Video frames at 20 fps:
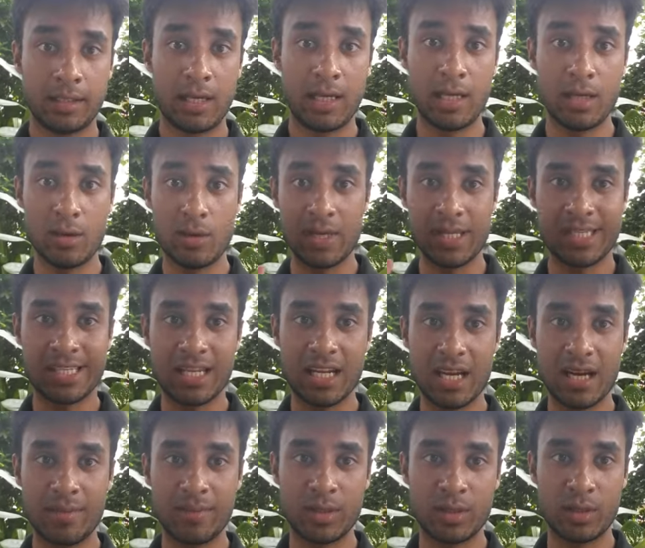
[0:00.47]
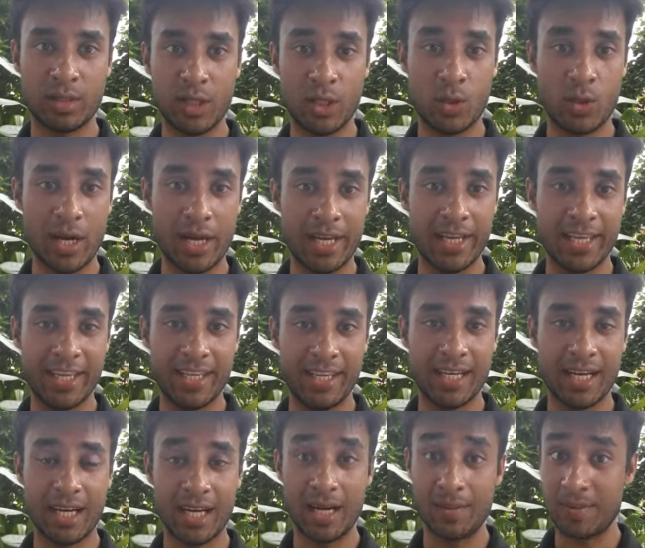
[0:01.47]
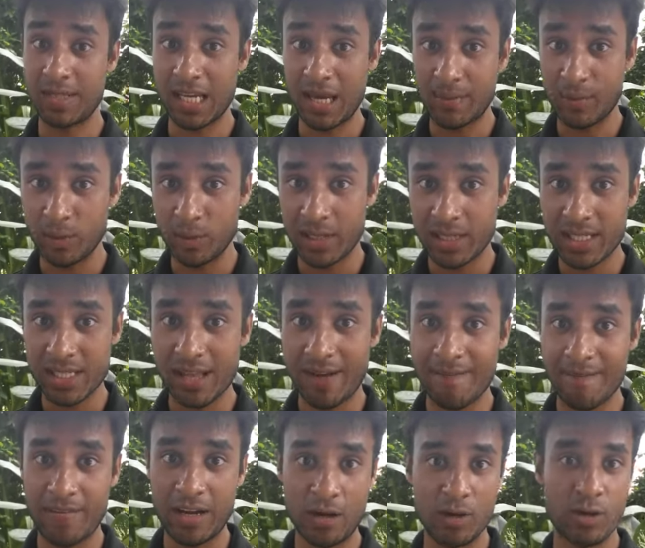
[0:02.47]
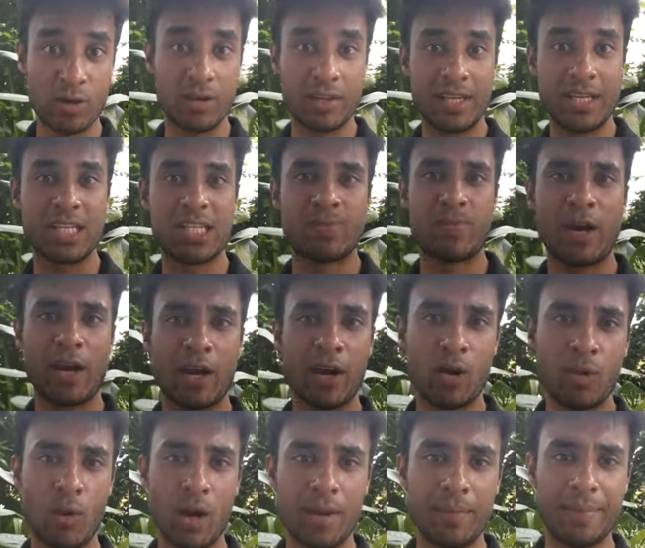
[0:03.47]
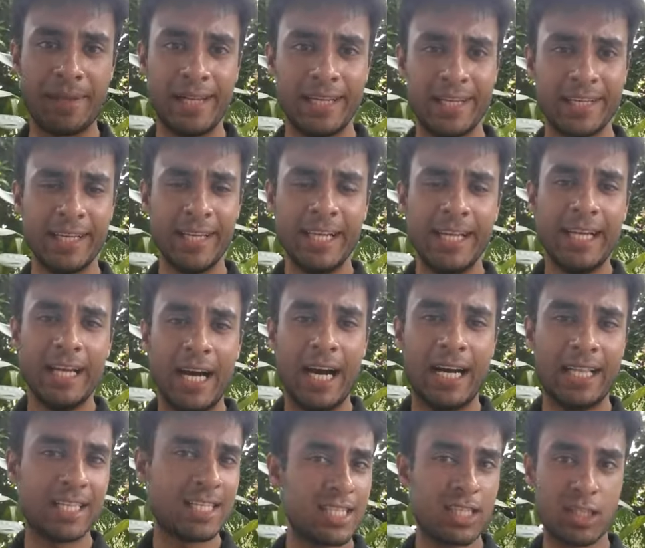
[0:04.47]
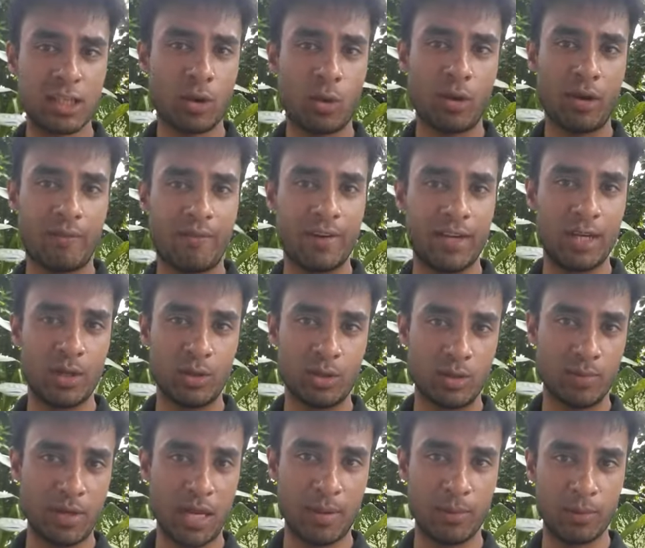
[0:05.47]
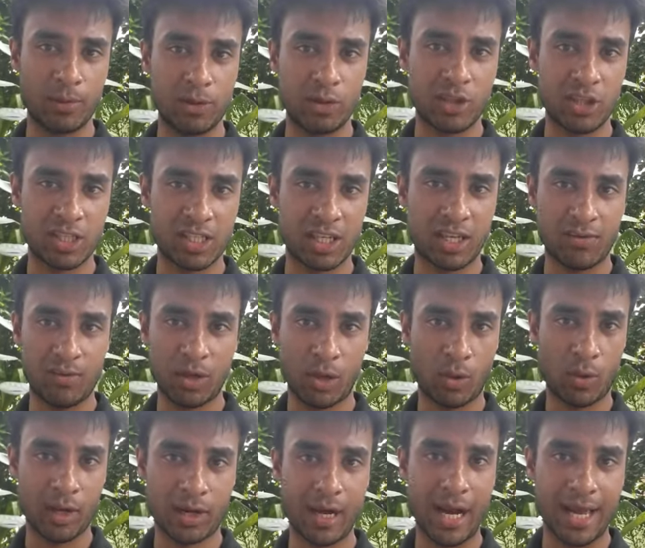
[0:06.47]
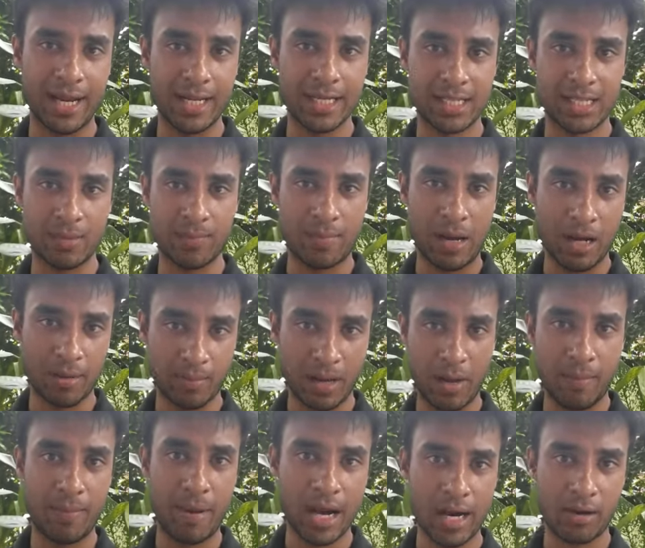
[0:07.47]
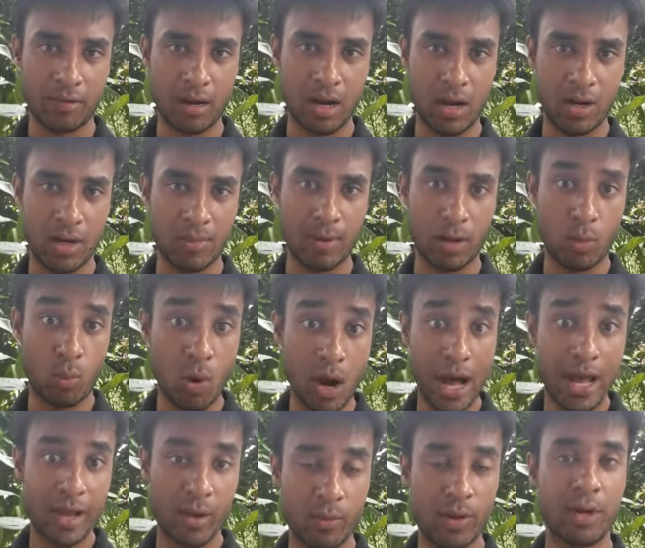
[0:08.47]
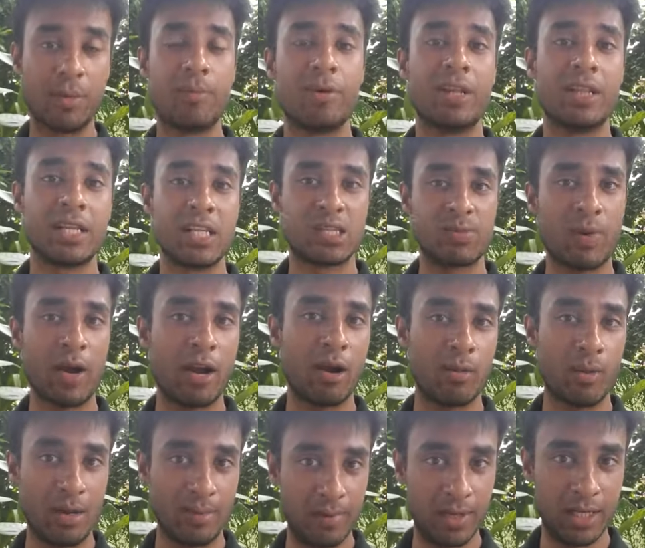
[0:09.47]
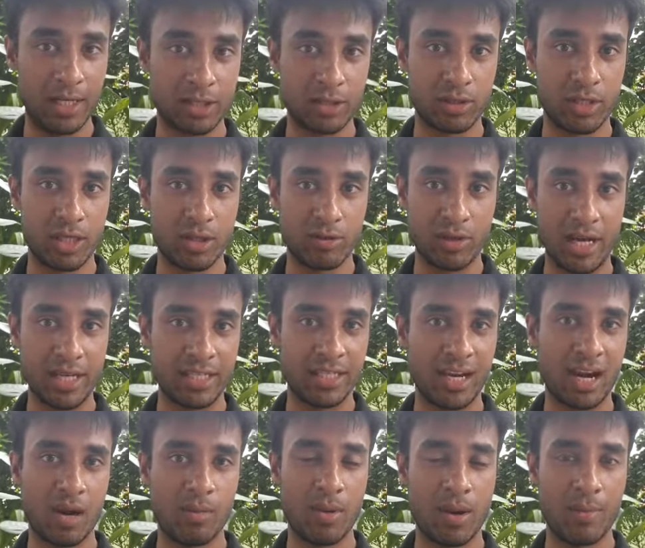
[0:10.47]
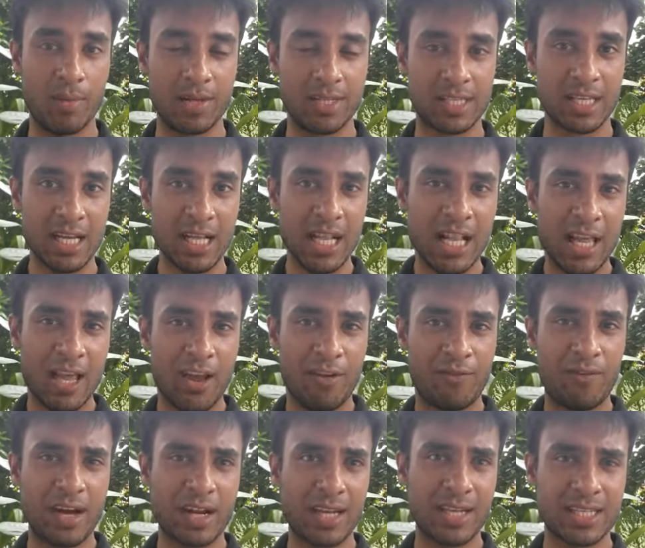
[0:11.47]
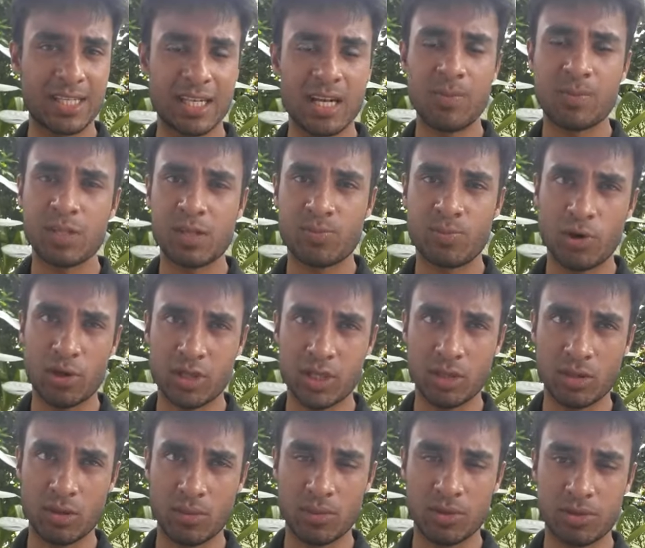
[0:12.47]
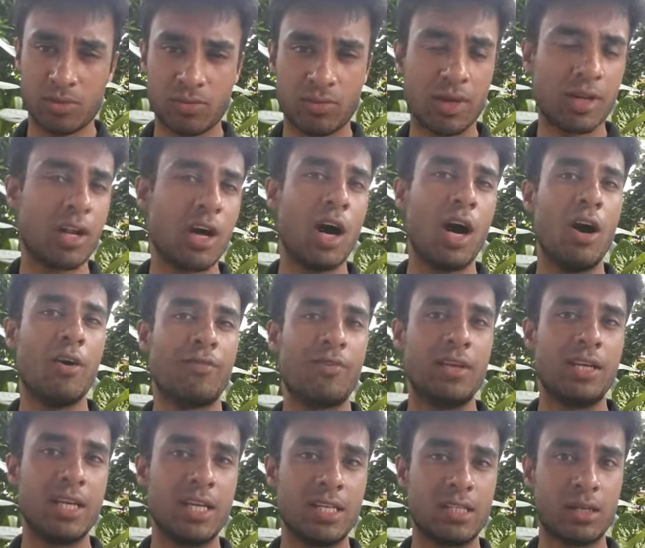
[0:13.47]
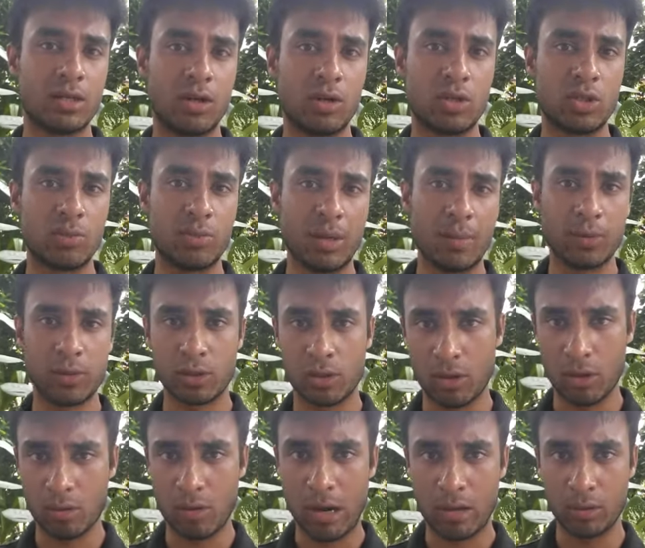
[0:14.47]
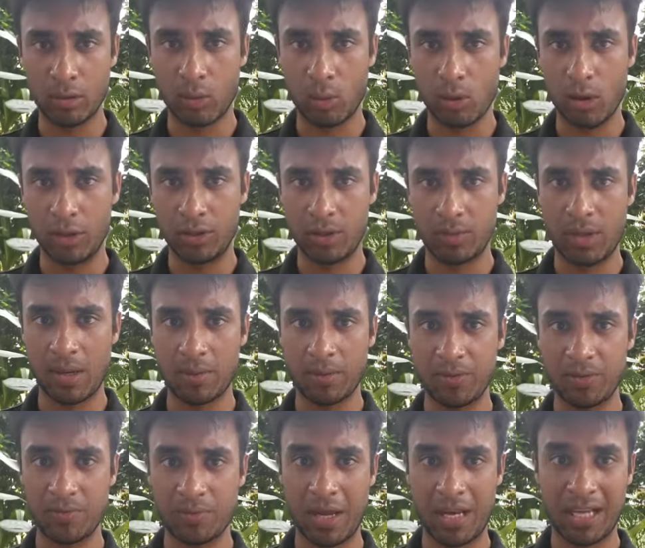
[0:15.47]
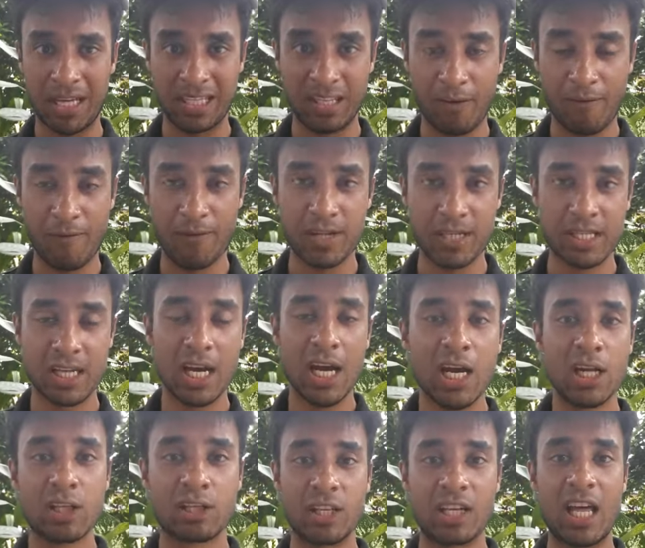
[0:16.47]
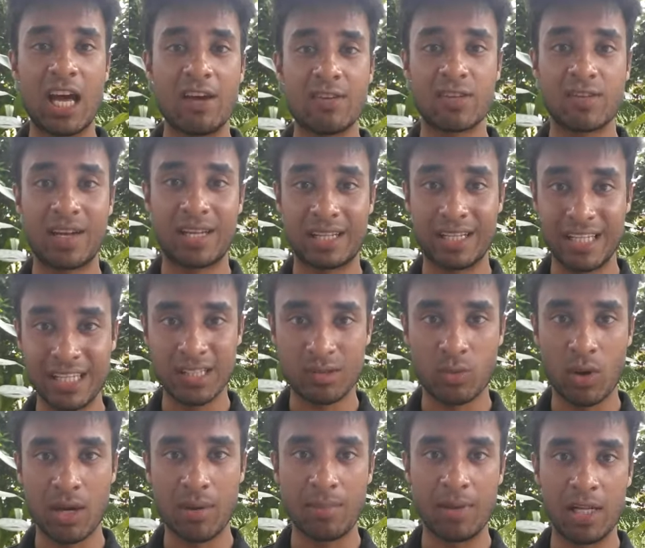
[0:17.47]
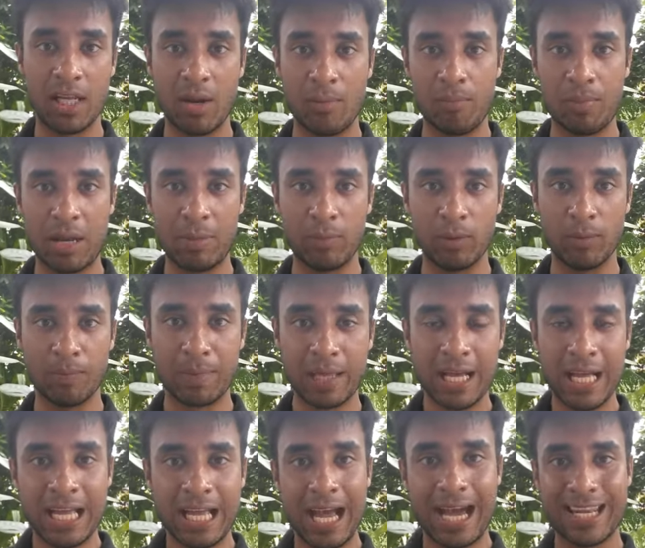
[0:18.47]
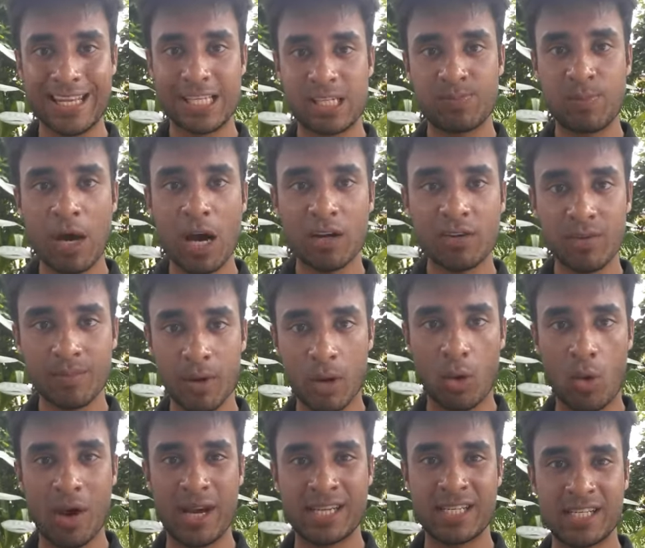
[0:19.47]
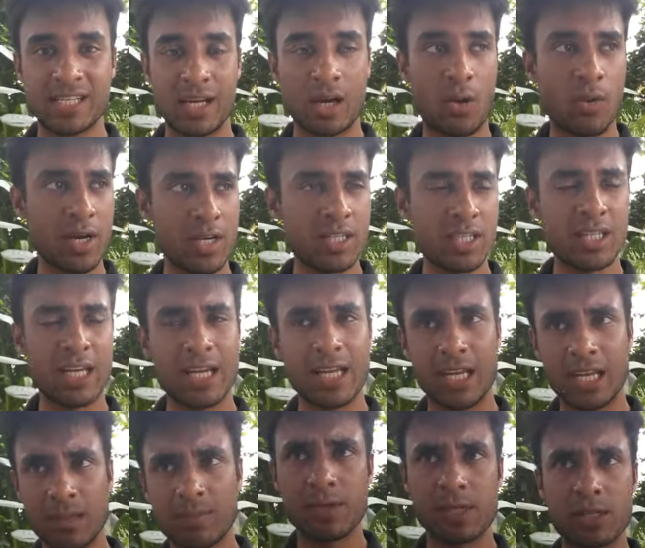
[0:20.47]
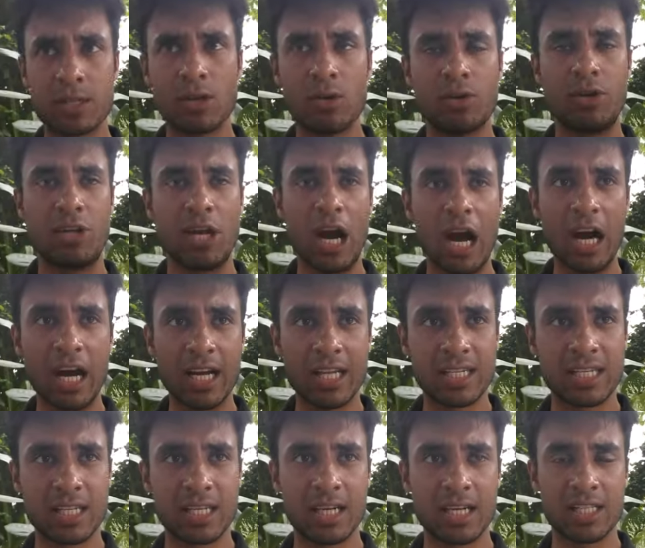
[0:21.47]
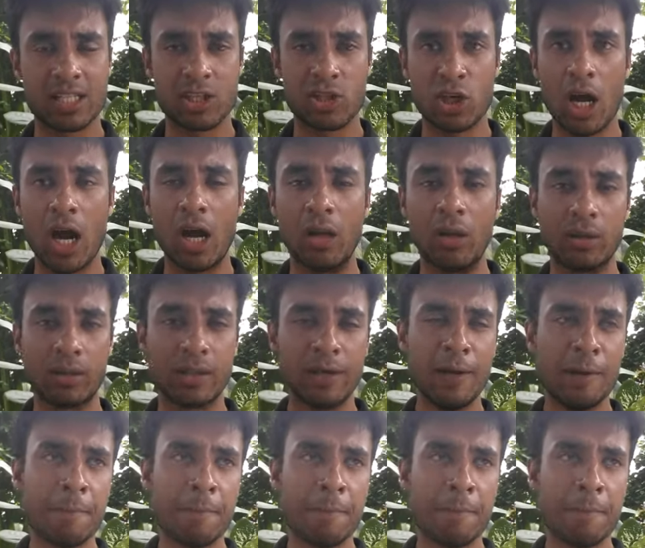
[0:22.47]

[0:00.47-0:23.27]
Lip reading: Hello and salam to the UAE. I'm Sabirul, I'm founder of the Inspire1Million. This is just a quick video to be able to just give you a quick guidance about my background, about why I want to bring the Inspire1Million to the United Arab Emirates. In fact, I set up this project almost 3.5 years ago to be able to go around the world, to be able to make a difference to the lives of at least 1 million people. And it sparked from a question that hit me so young as a child.